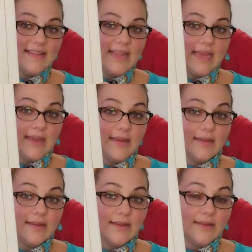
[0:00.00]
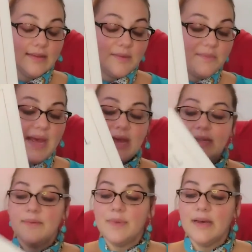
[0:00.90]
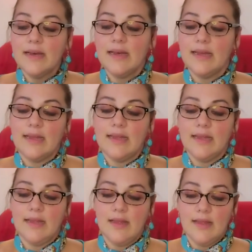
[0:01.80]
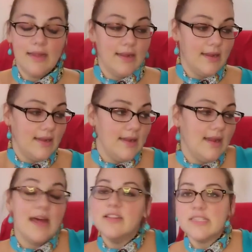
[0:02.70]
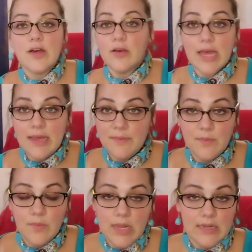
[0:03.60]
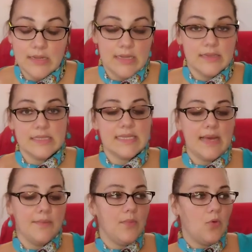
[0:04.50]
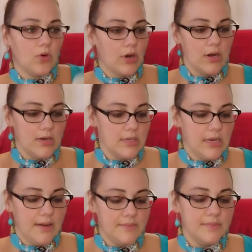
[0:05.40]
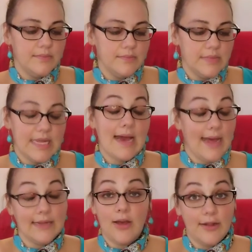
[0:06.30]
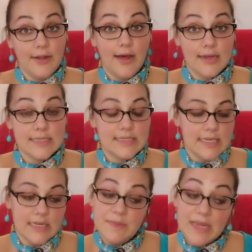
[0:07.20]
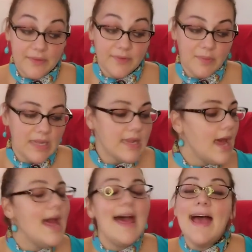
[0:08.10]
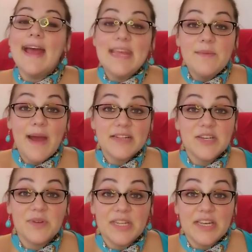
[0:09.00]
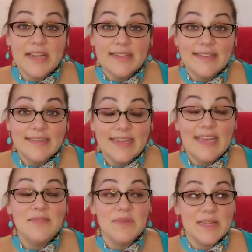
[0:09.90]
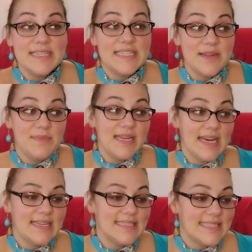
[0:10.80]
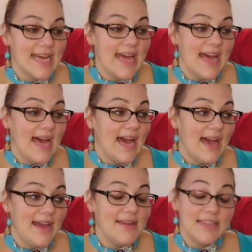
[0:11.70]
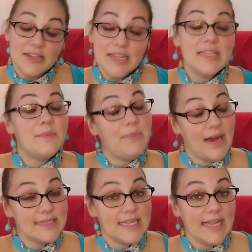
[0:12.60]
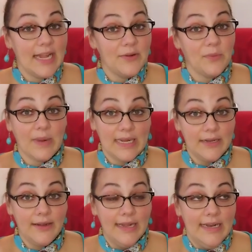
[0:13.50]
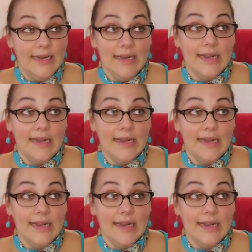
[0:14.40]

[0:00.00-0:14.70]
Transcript: the companion book, and this all came in the same order that had gotten lost in the mail for a month. And he packed it really good. He really did, because it looked like the box had gotten rained on.